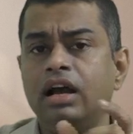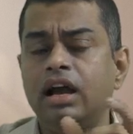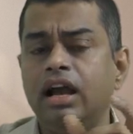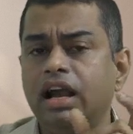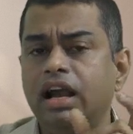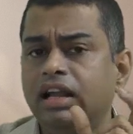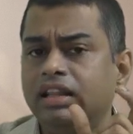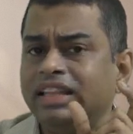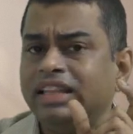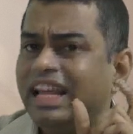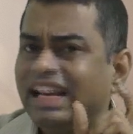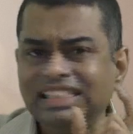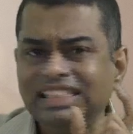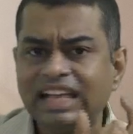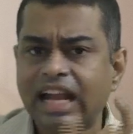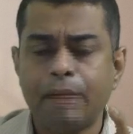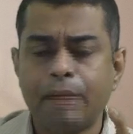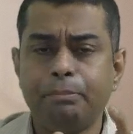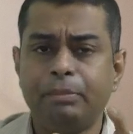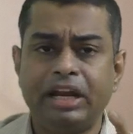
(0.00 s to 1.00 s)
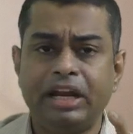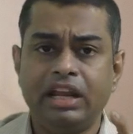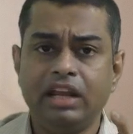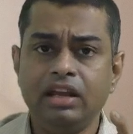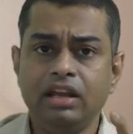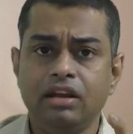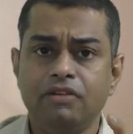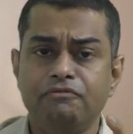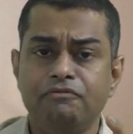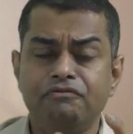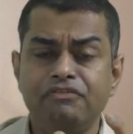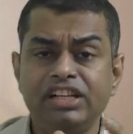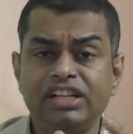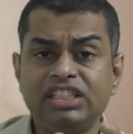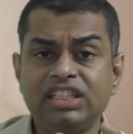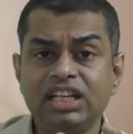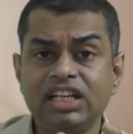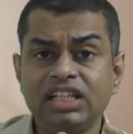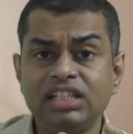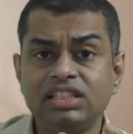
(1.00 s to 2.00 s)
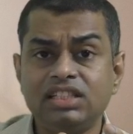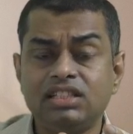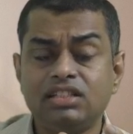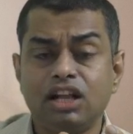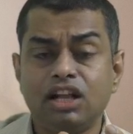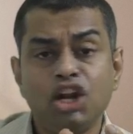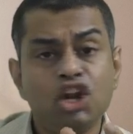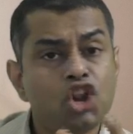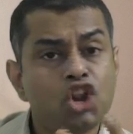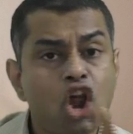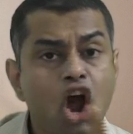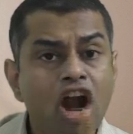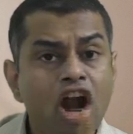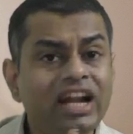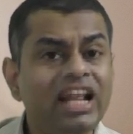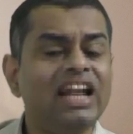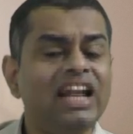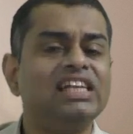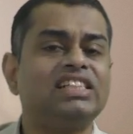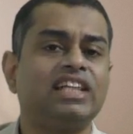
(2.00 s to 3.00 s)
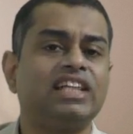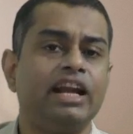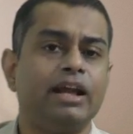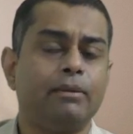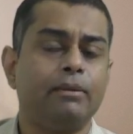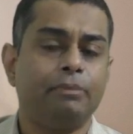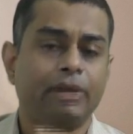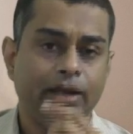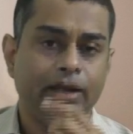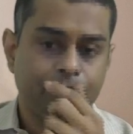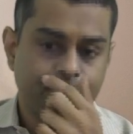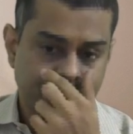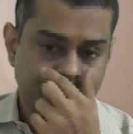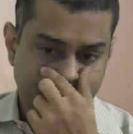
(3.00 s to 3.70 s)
there is a company which is not a listed company.